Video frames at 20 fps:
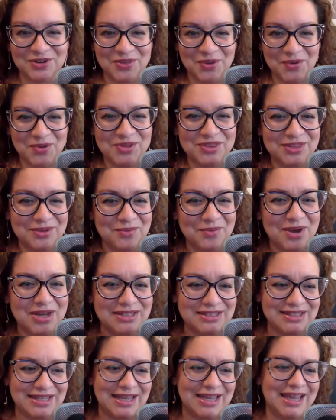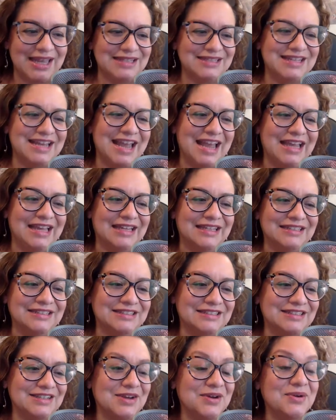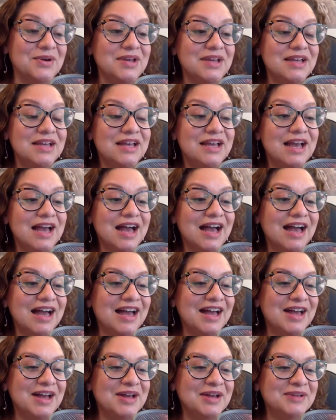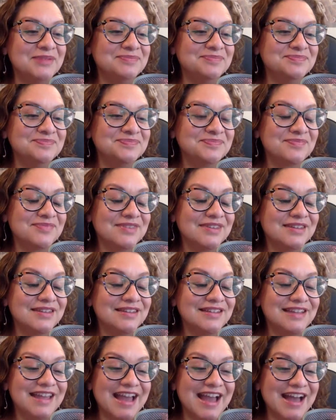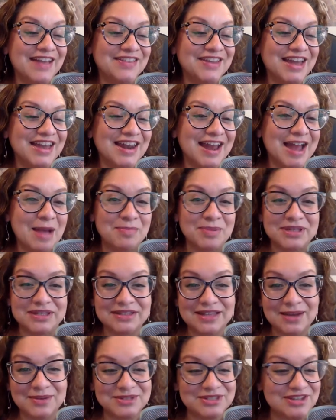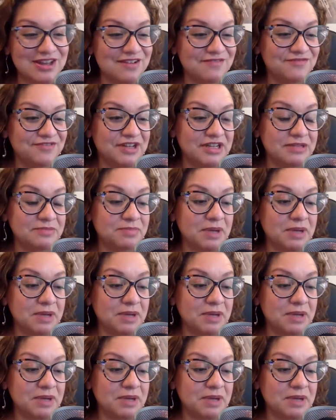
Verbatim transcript: the, the ones that get taken. So, um, yeah, that happened. That was not fun.